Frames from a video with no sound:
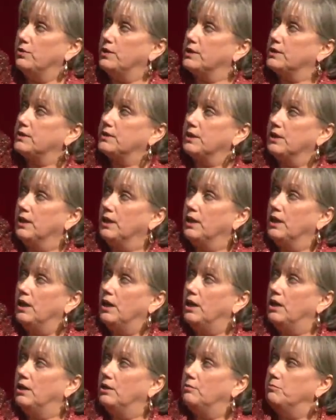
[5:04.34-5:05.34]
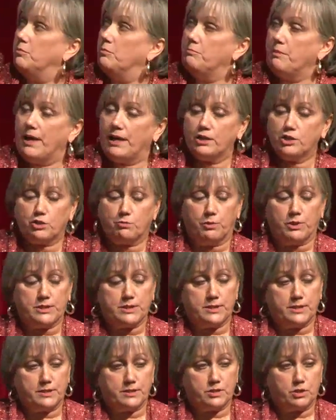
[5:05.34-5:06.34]
this uh, management
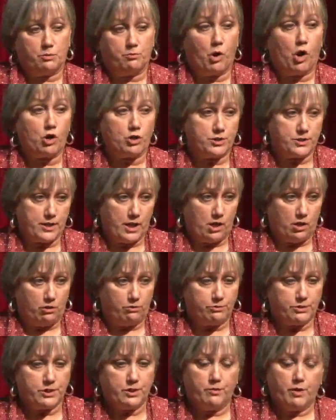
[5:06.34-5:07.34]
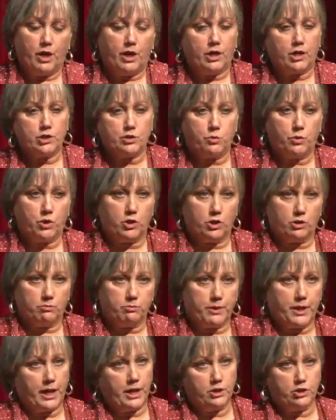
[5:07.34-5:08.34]
system ourselves because we're a
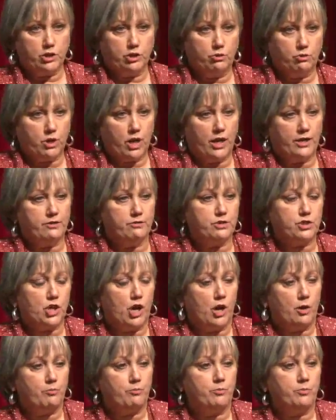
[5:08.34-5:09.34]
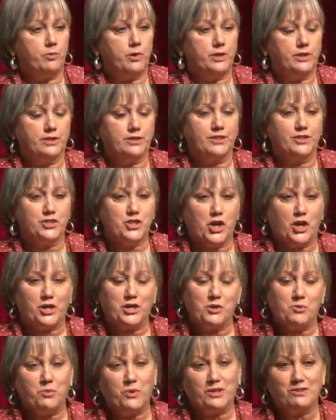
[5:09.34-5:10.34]
can-do kind of shop in
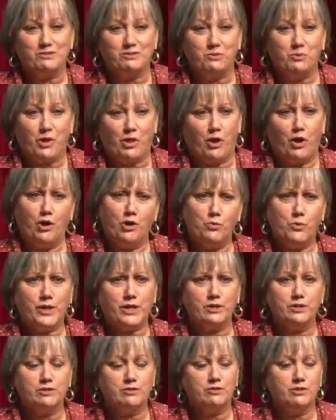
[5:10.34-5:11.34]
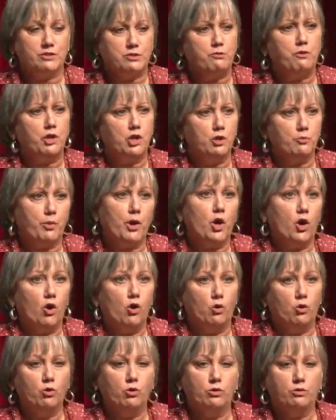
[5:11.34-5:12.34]
Kentucky. We, we thought, oh, we can develop a
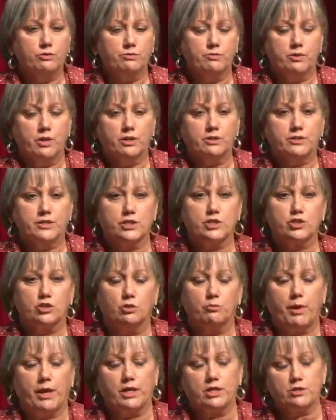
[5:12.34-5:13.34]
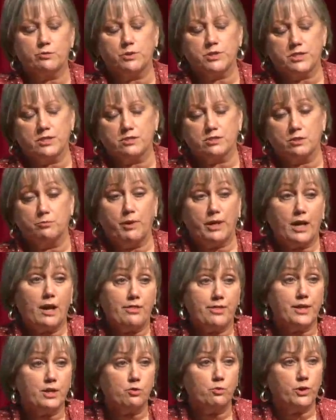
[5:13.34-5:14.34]
whole digital management system, and I
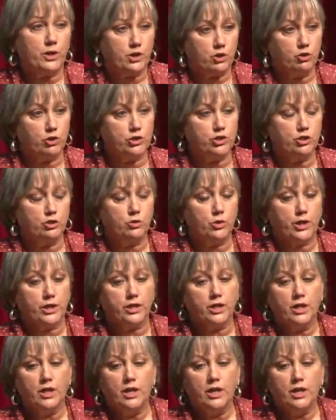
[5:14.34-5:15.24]
think we could do it.